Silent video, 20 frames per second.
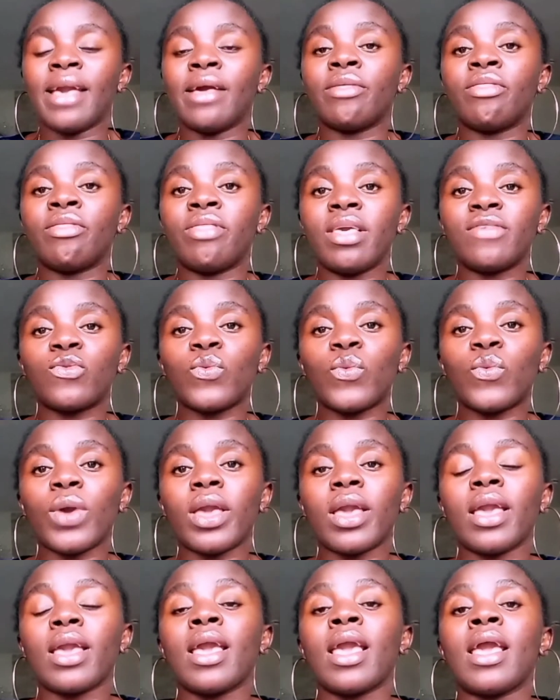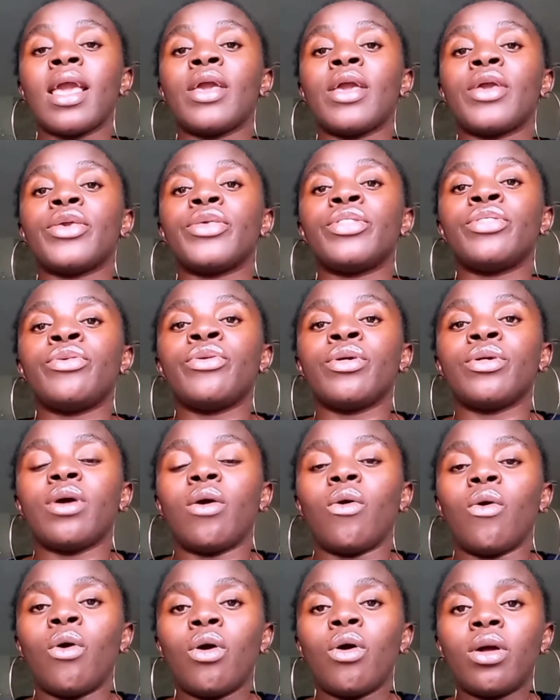This way, the
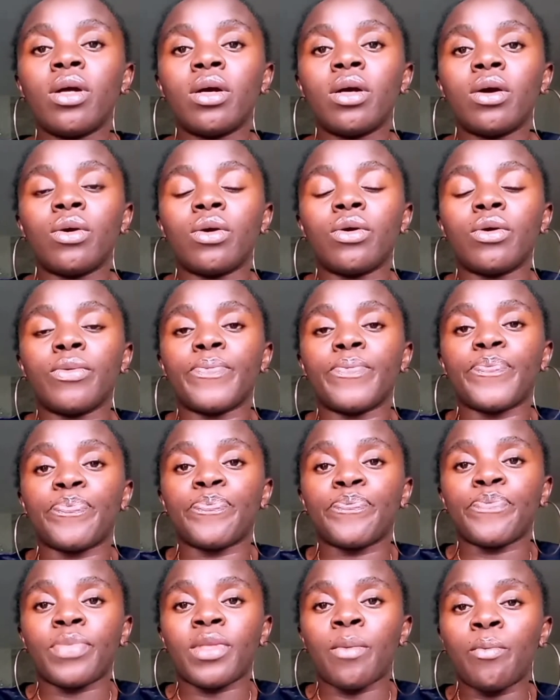um,